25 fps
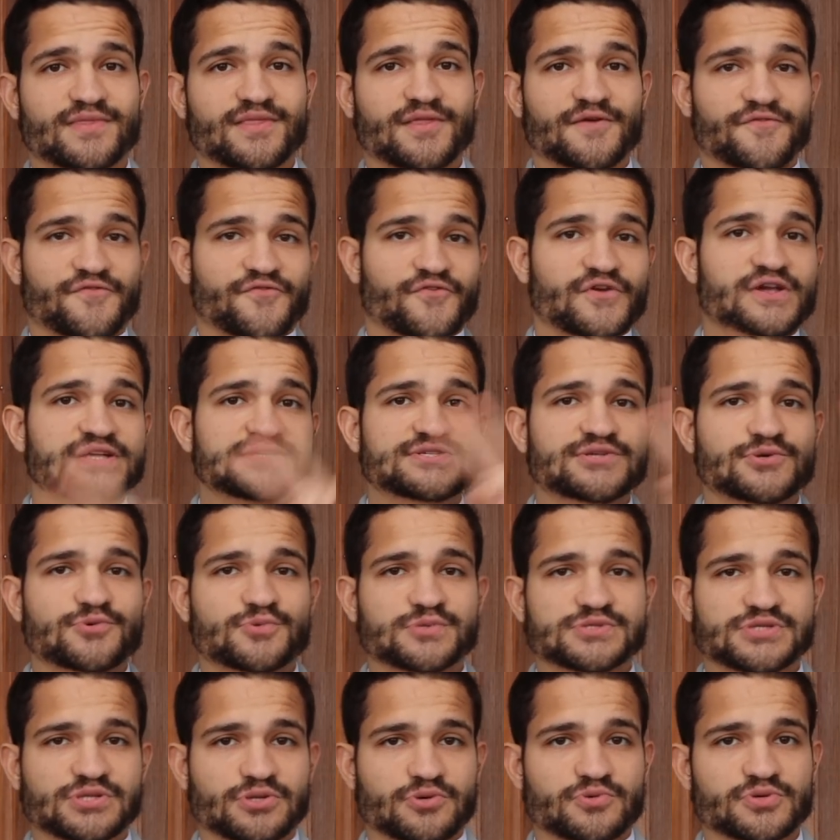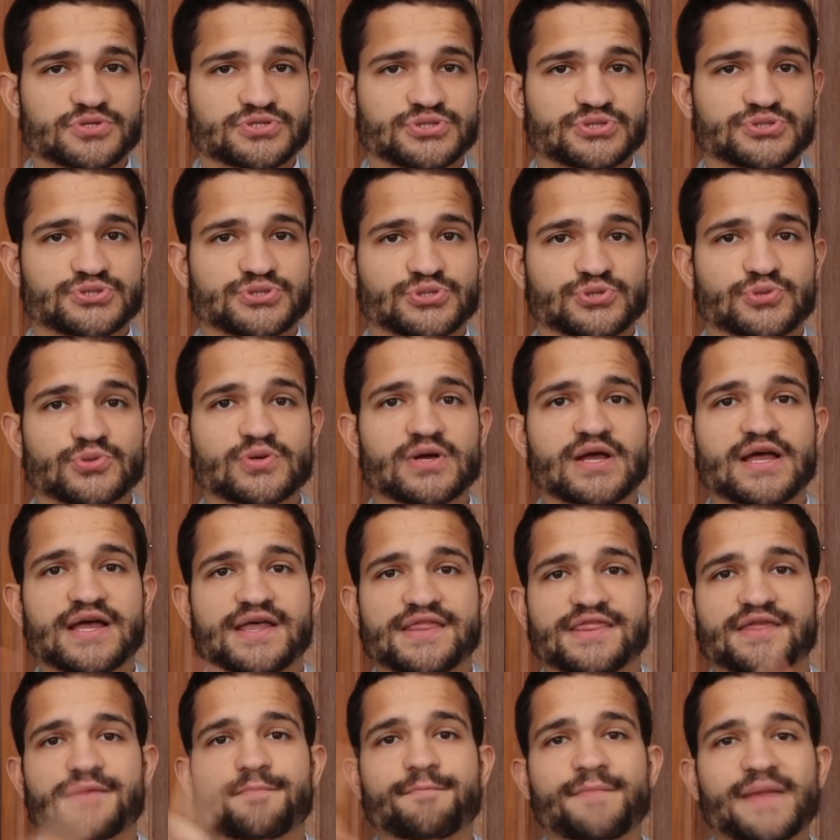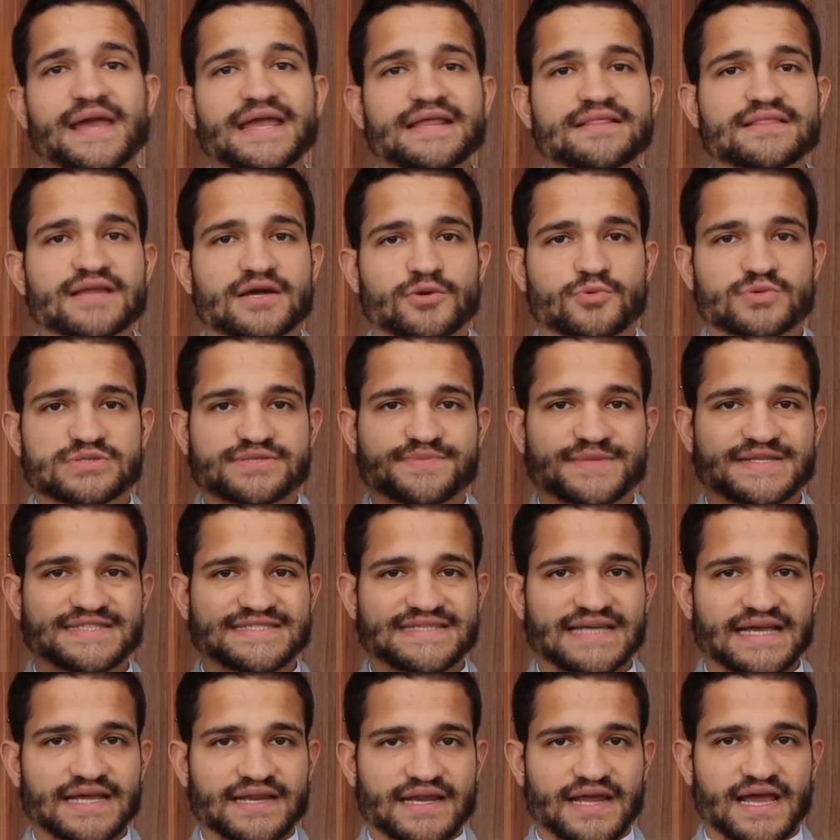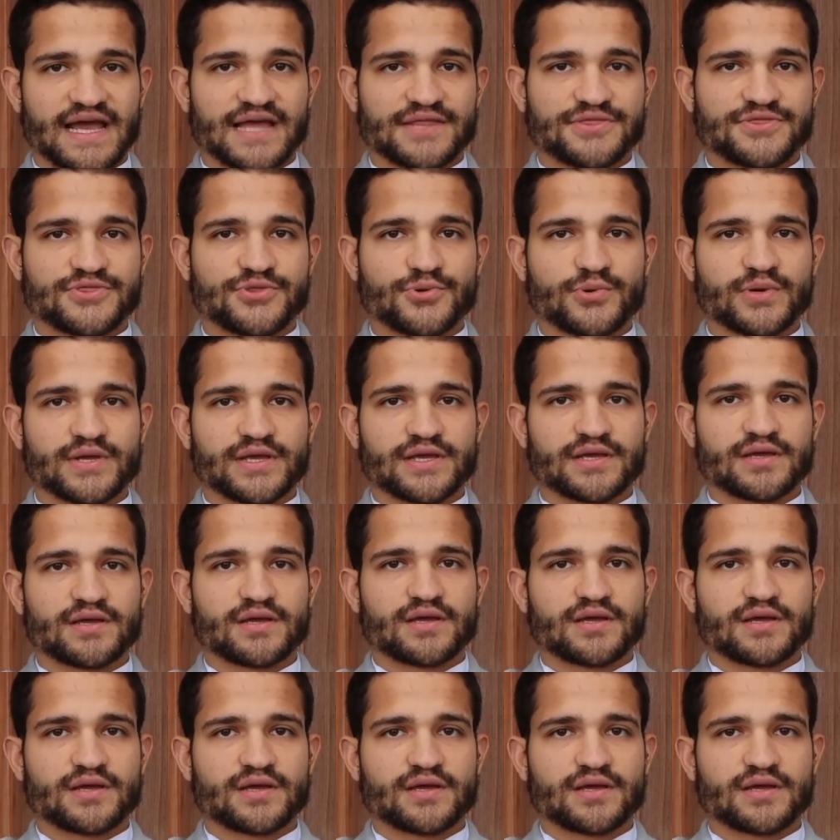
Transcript: The Freezone was lowered to 2, the mainland was maintained at 3.